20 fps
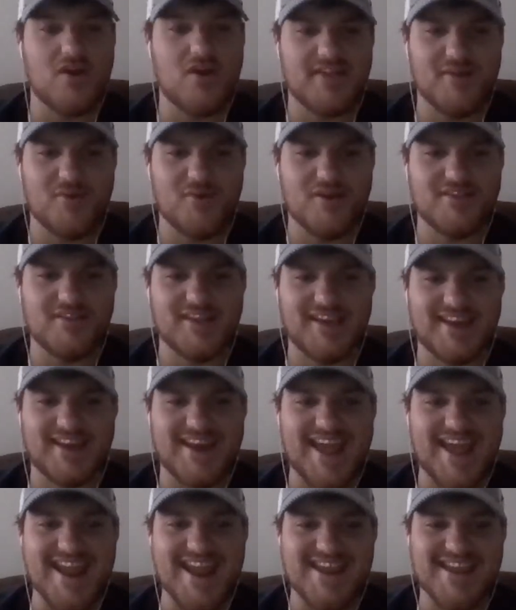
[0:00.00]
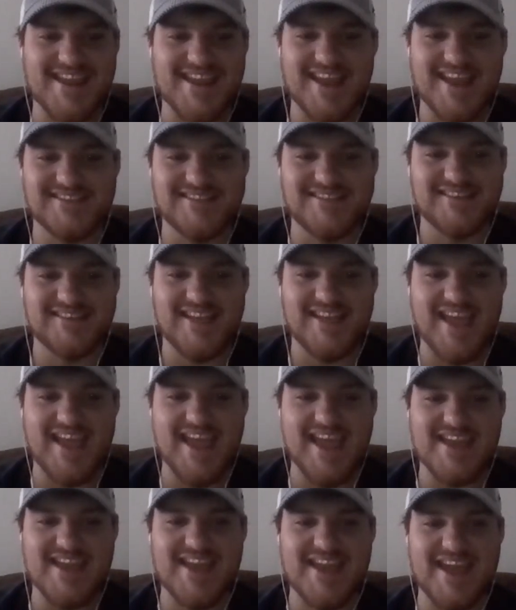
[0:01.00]
were on like an
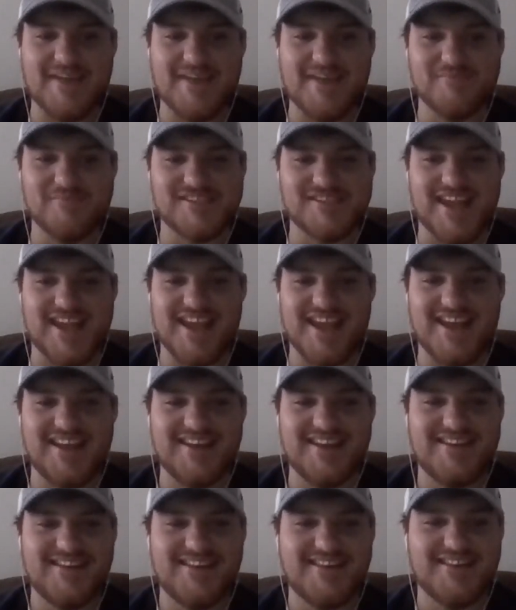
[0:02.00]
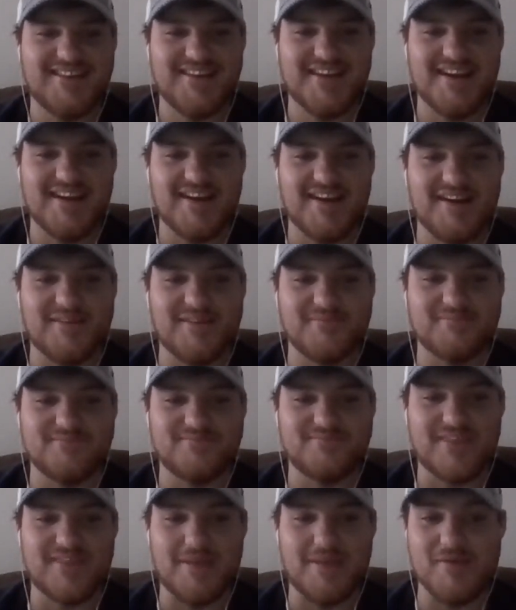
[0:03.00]
8-game skid.
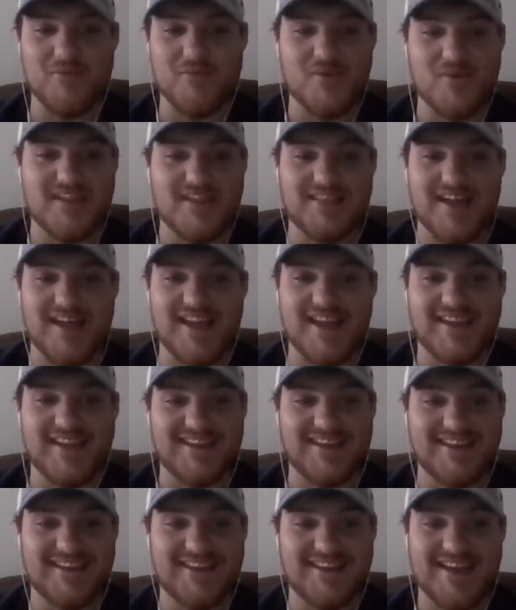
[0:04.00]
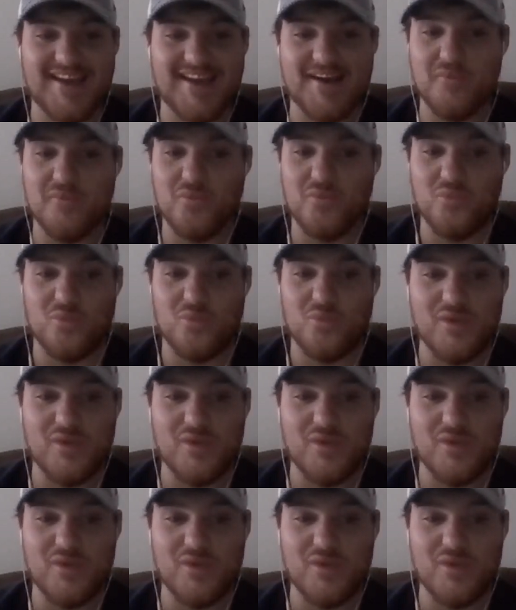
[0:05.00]
I mean, we had a